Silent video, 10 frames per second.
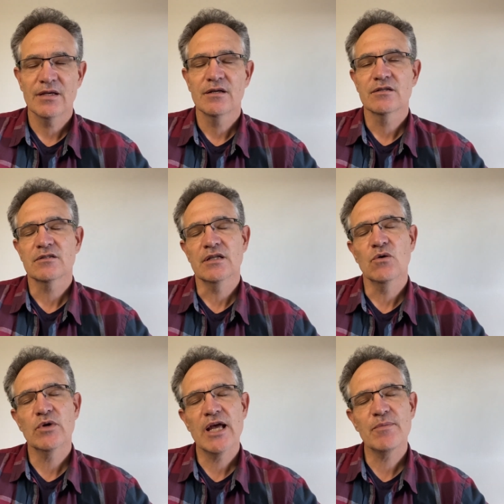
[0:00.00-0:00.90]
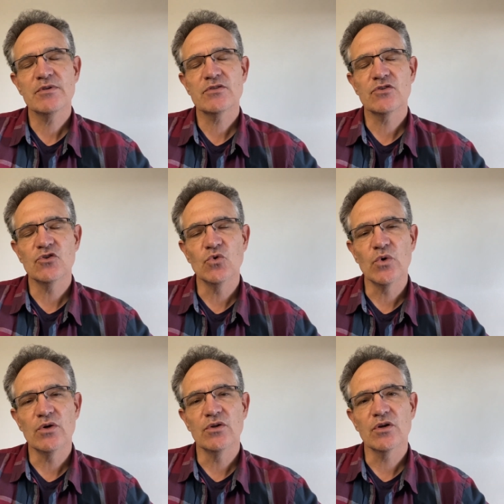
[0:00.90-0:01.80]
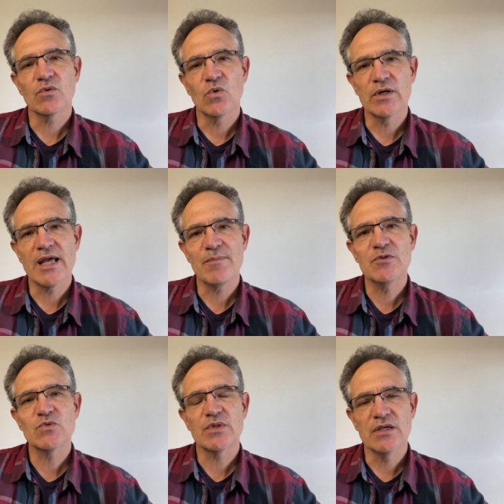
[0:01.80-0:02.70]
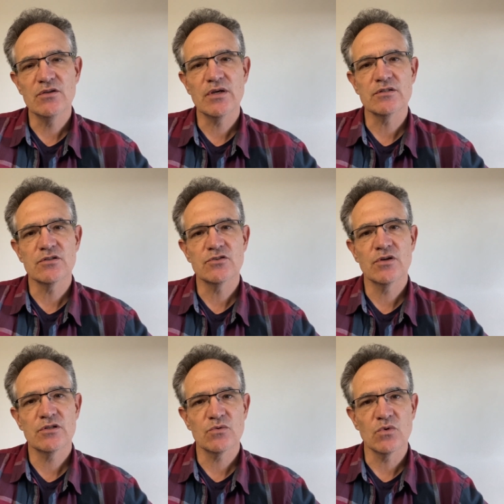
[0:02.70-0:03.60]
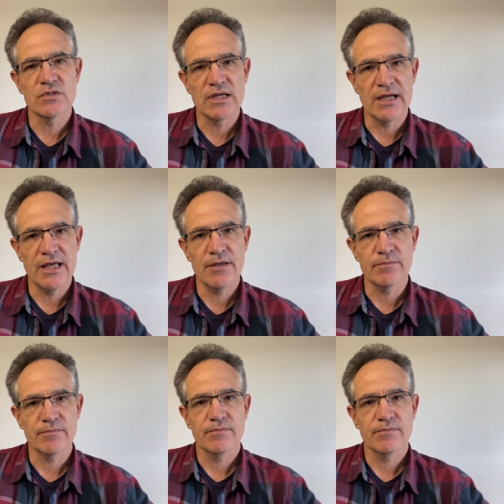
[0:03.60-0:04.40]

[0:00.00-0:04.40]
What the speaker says: So now what happens to you, not what happens within you as you turn towards I am.